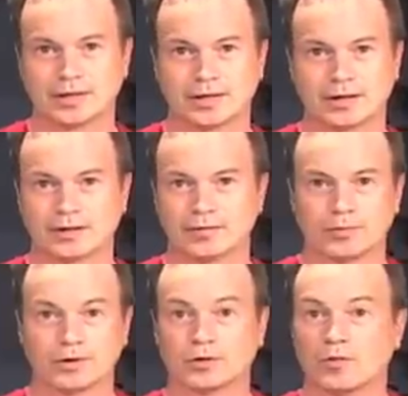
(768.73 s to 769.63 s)
that
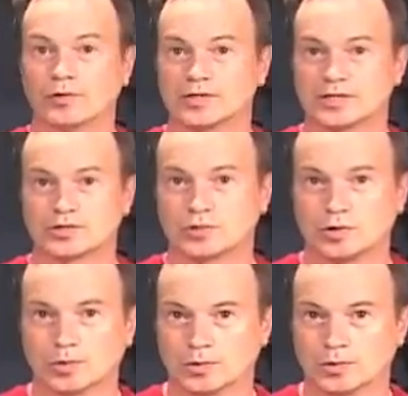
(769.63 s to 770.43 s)
are over a century old.